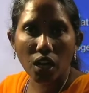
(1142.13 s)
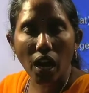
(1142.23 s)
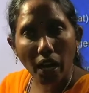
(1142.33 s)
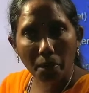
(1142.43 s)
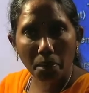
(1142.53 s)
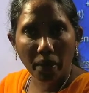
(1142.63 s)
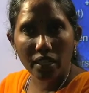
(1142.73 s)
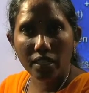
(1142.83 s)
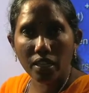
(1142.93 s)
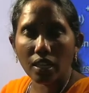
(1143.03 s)
high
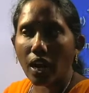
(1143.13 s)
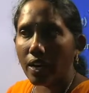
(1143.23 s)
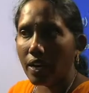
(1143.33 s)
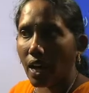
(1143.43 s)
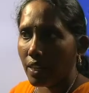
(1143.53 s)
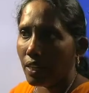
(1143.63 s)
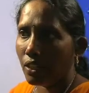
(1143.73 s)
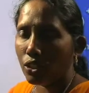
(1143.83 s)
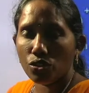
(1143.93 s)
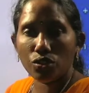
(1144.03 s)
pressure and
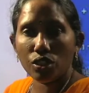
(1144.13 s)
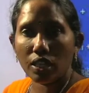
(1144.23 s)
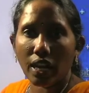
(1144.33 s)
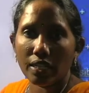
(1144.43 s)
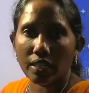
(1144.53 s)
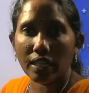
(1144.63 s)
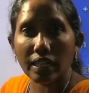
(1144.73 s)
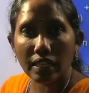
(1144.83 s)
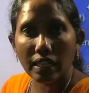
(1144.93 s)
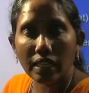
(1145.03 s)
iron is using as the
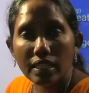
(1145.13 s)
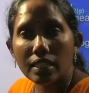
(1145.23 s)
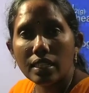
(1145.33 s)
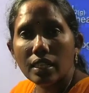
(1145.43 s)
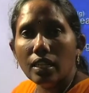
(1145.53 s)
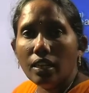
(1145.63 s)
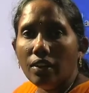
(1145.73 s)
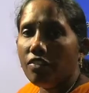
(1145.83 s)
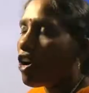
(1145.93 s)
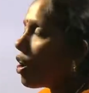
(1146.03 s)
catalyst
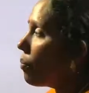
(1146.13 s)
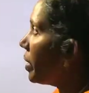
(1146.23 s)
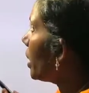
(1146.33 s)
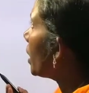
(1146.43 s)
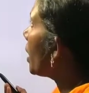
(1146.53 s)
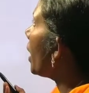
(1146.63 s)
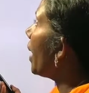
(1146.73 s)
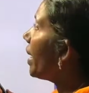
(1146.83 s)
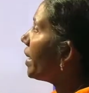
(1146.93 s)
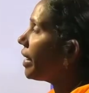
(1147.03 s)
forming
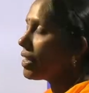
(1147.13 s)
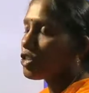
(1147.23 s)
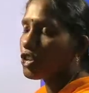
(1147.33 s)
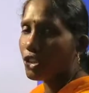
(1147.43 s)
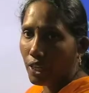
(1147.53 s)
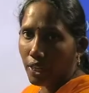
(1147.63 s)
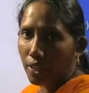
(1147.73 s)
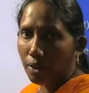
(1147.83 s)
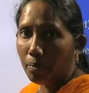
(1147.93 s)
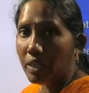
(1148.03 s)

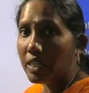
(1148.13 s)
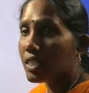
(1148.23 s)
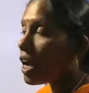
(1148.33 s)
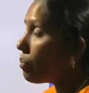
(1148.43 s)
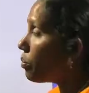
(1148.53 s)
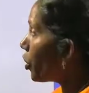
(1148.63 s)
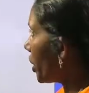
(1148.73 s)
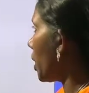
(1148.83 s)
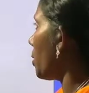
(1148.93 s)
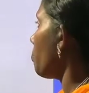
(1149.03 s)
NH3 means
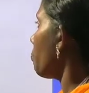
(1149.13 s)
ammonia.